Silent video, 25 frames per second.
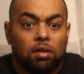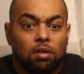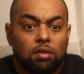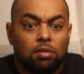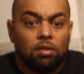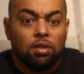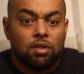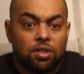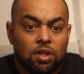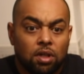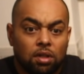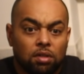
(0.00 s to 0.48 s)

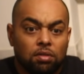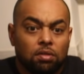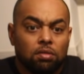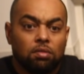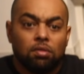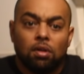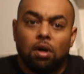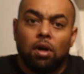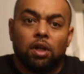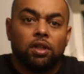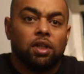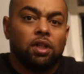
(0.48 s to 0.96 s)

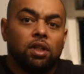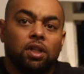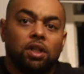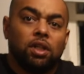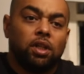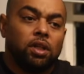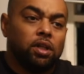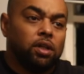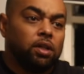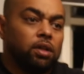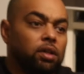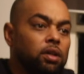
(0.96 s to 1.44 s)
No, I didn't
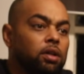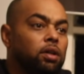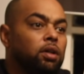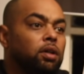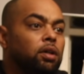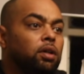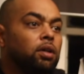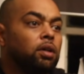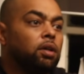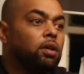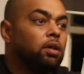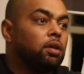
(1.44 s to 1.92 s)
eat it.
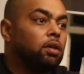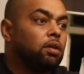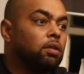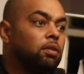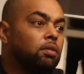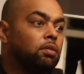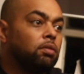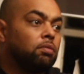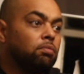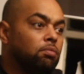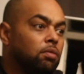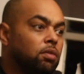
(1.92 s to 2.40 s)

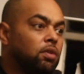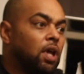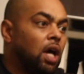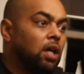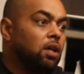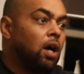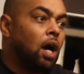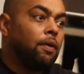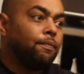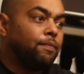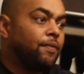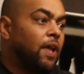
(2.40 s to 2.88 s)

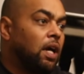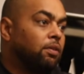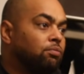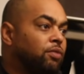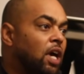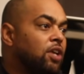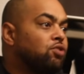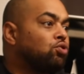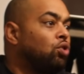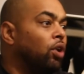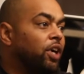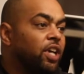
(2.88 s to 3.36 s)

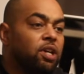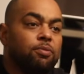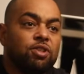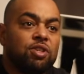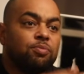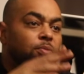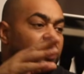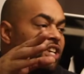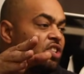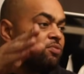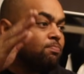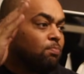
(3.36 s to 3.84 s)
That's what
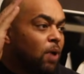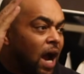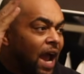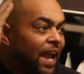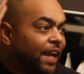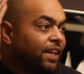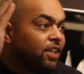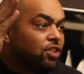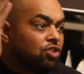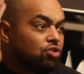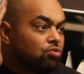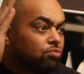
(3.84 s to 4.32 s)
his
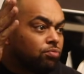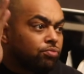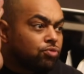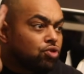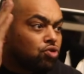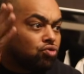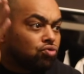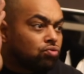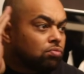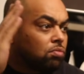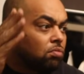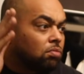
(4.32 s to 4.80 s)
mind
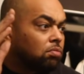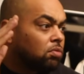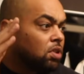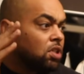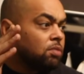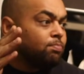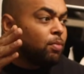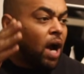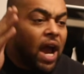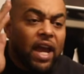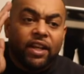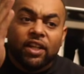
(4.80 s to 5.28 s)

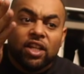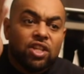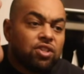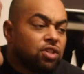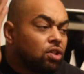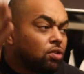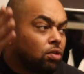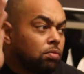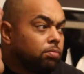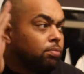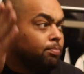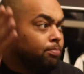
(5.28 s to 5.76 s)
is
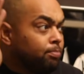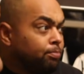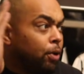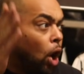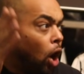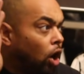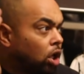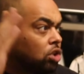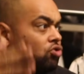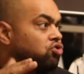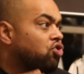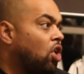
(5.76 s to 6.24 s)

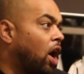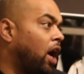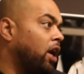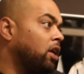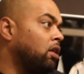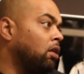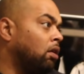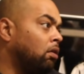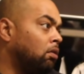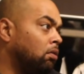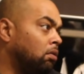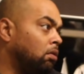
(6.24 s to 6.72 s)
blocked right
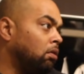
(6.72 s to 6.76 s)
now.